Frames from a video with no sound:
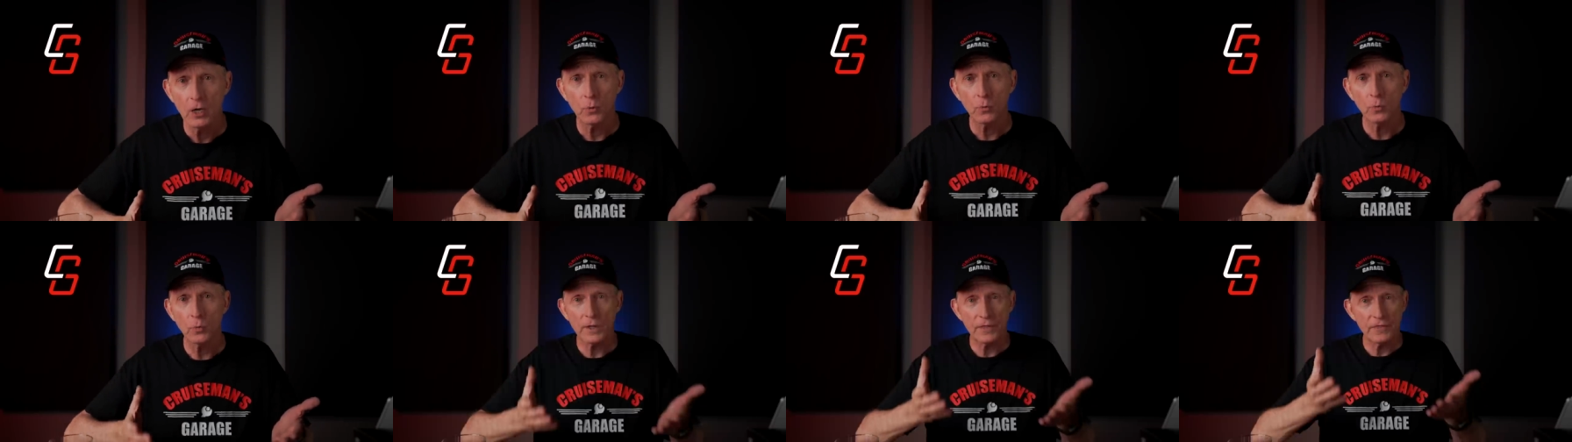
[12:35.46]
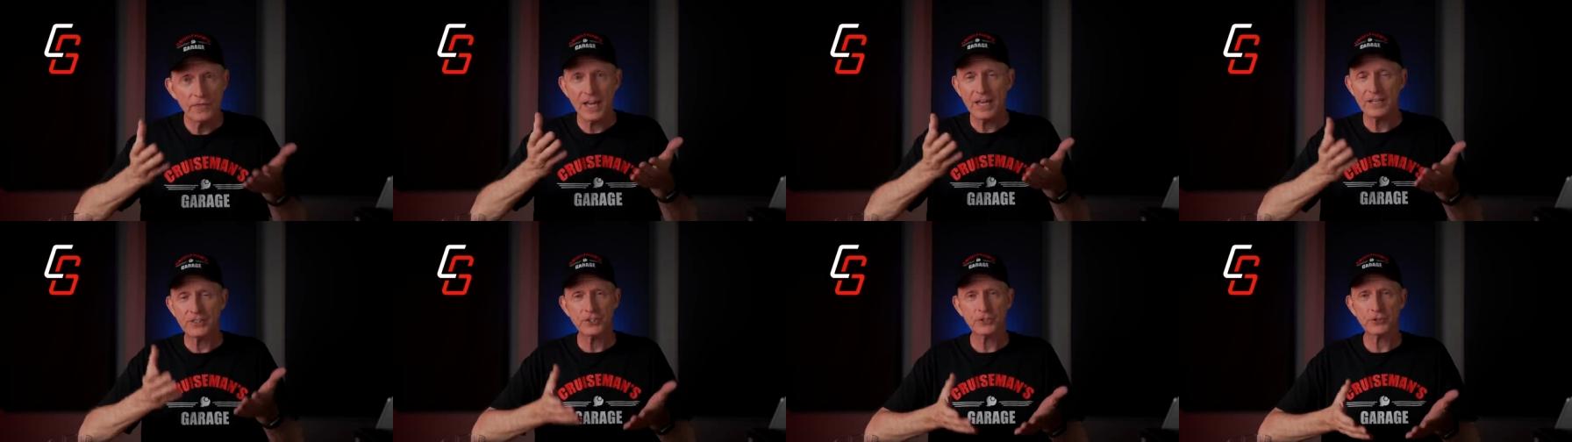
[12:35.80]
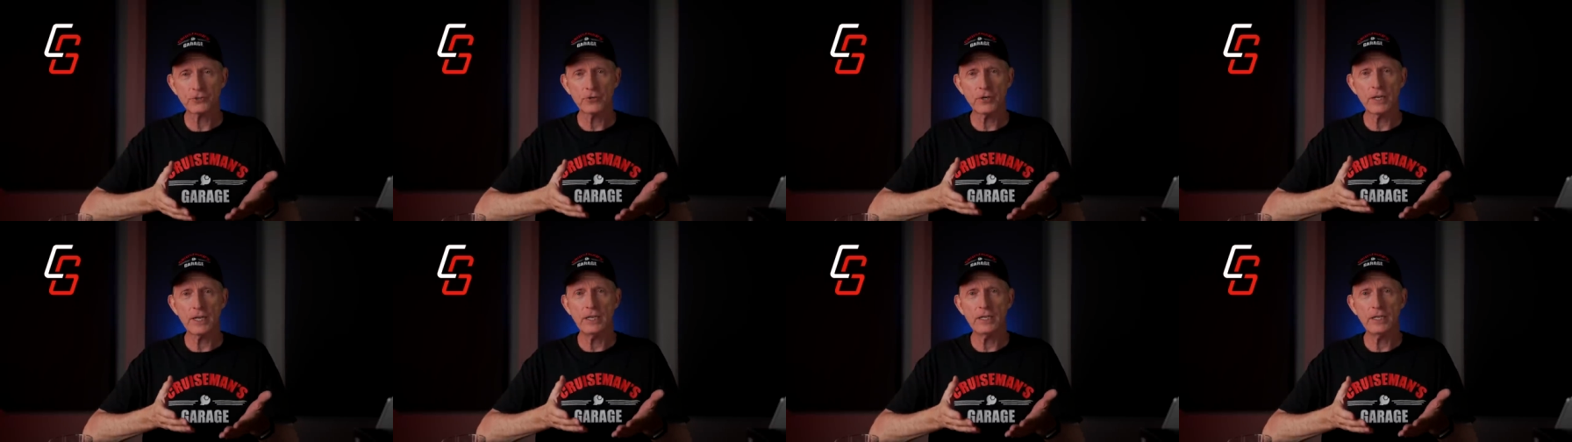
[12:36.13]
with that
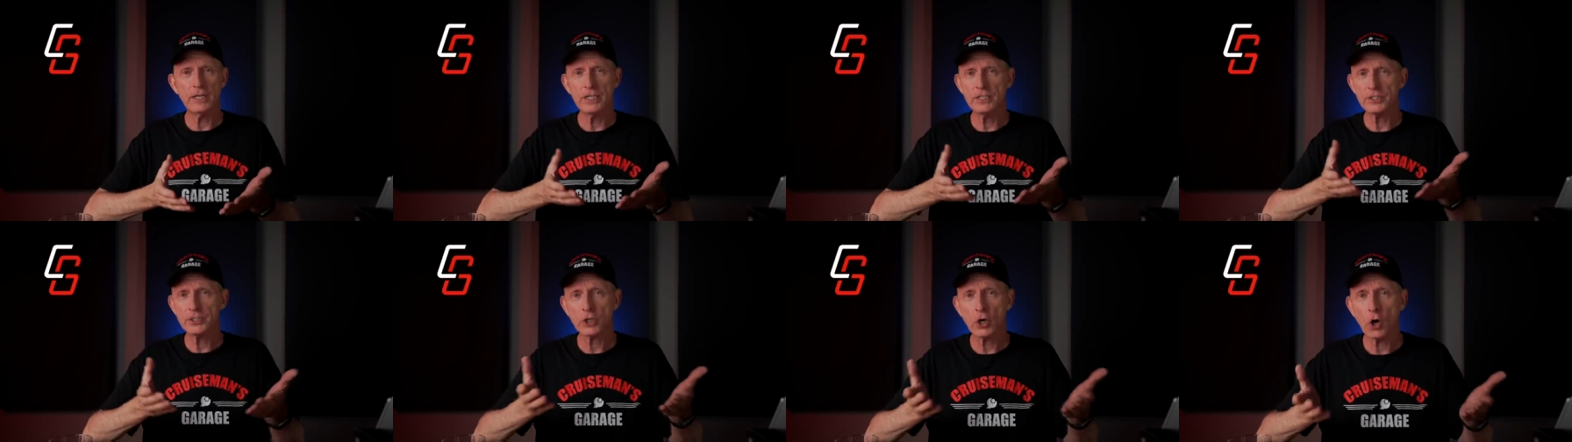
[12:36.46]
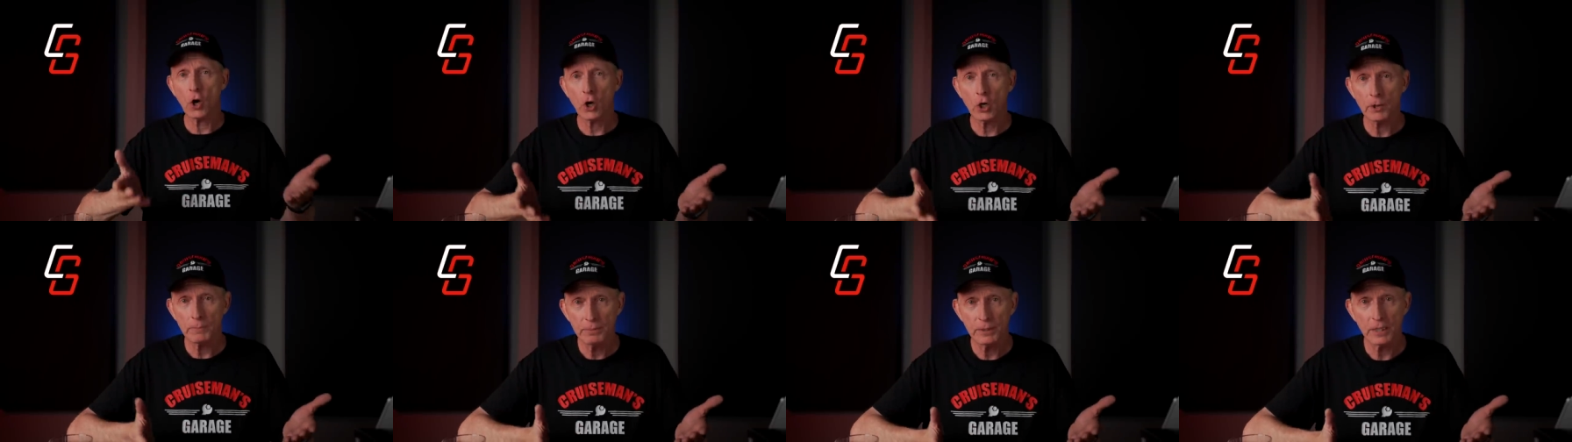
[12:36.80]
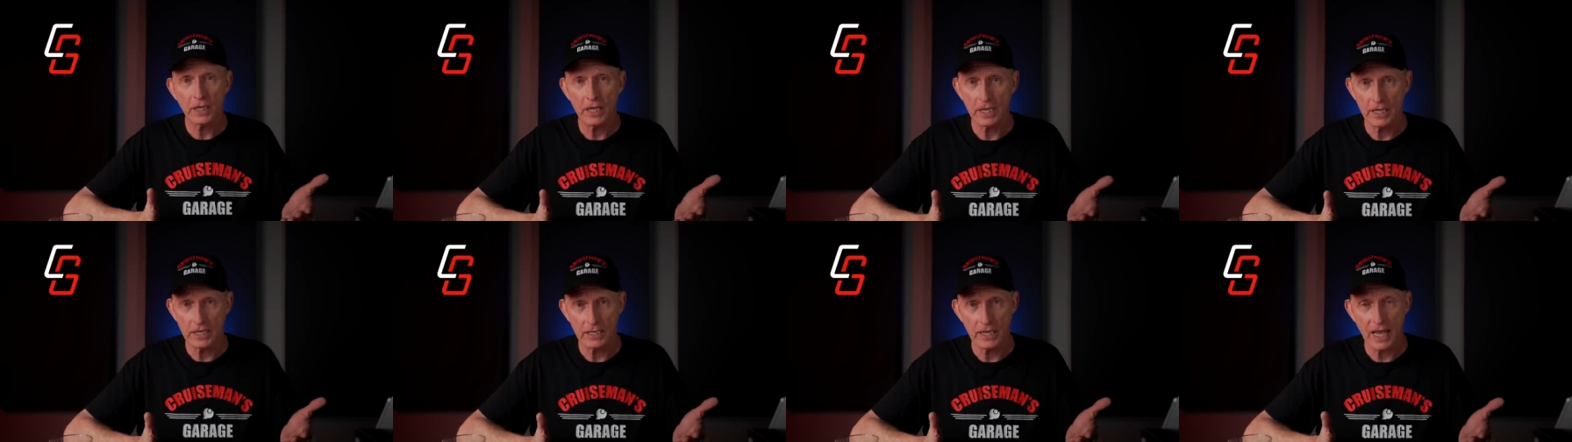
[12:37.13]
screen is
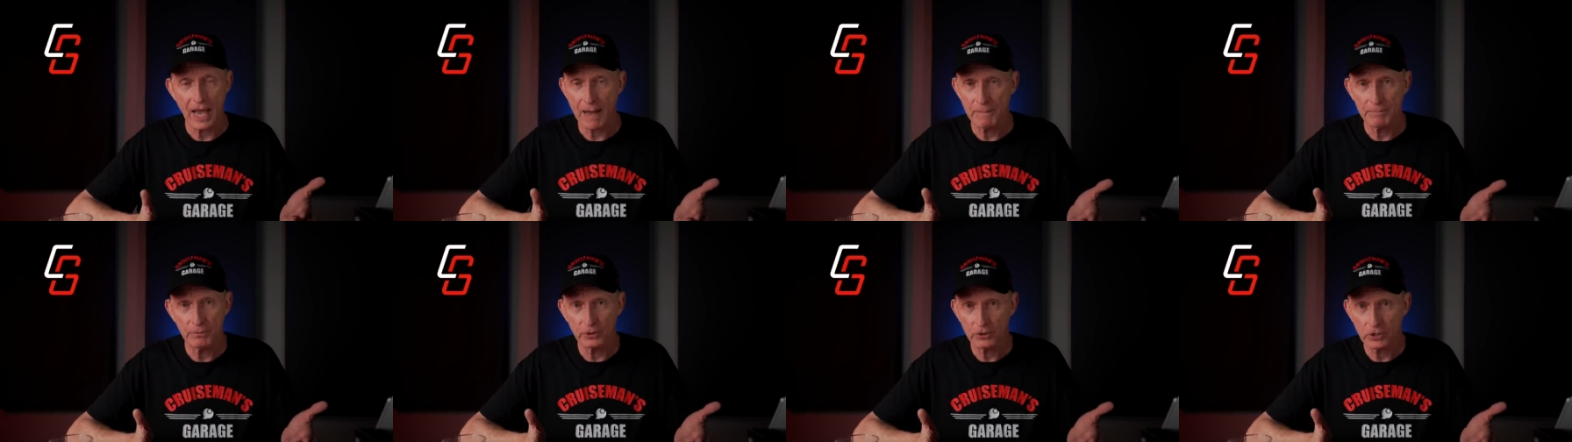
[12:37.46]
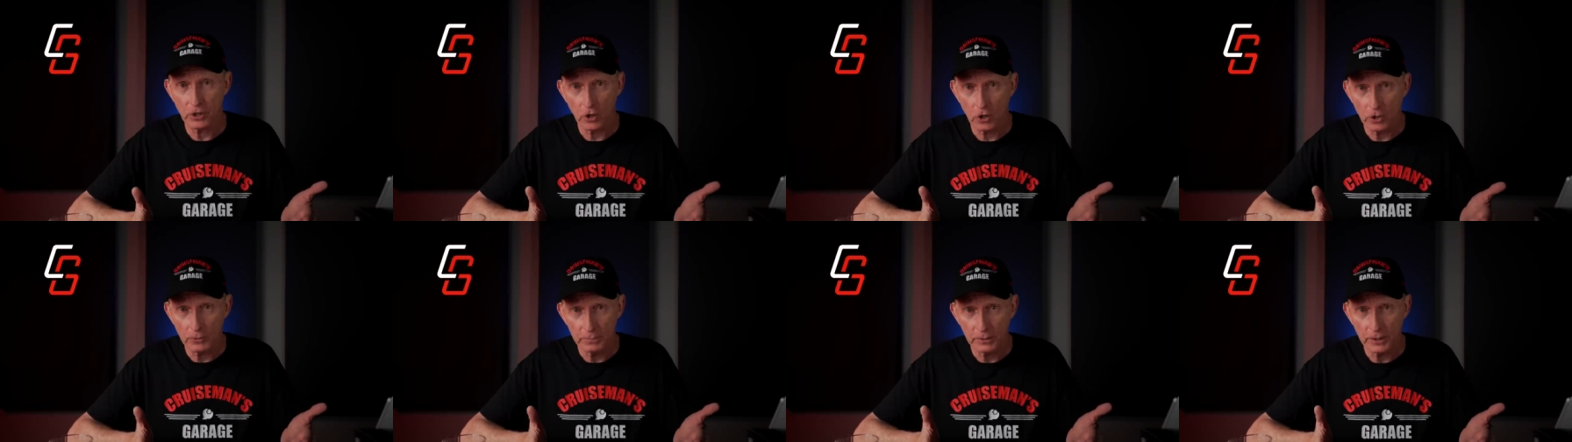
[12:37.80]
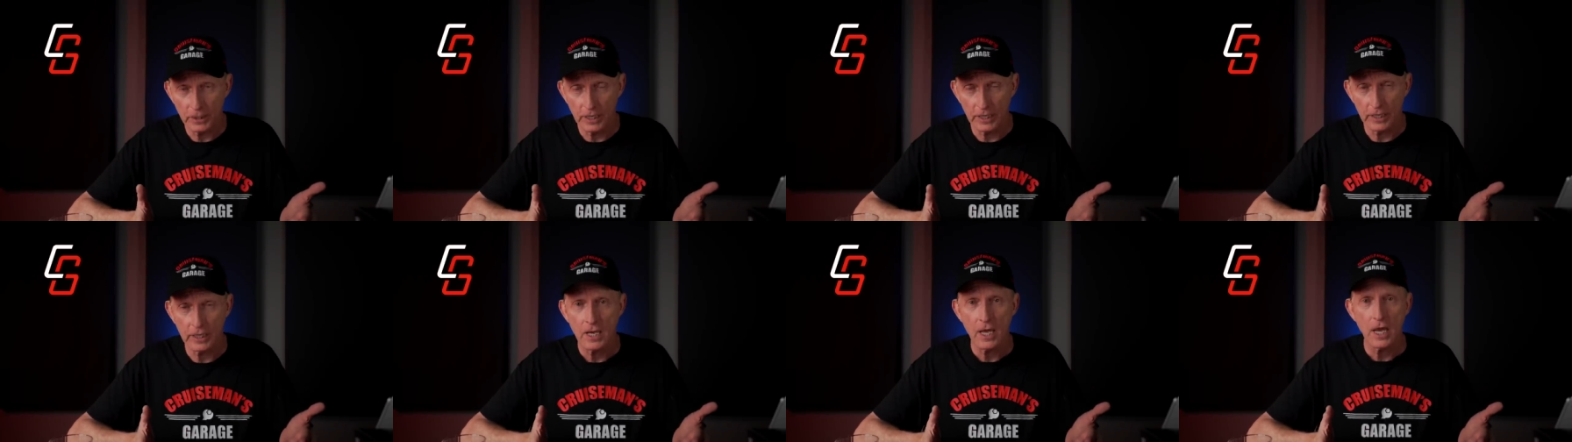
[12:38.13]
CarPlay, Apple
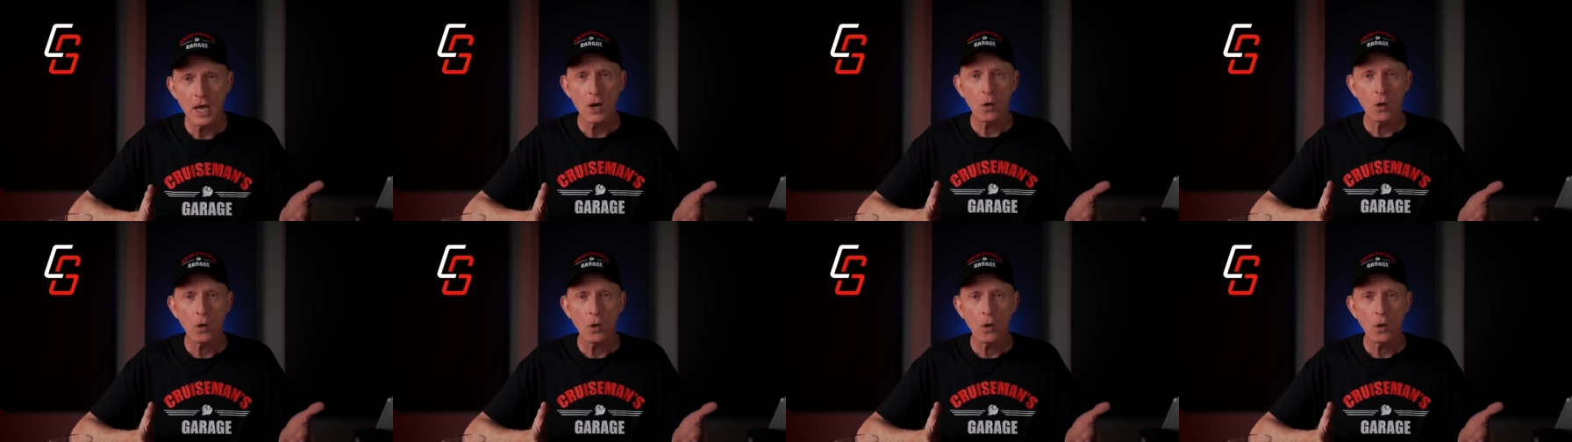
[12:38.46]
CarPlay.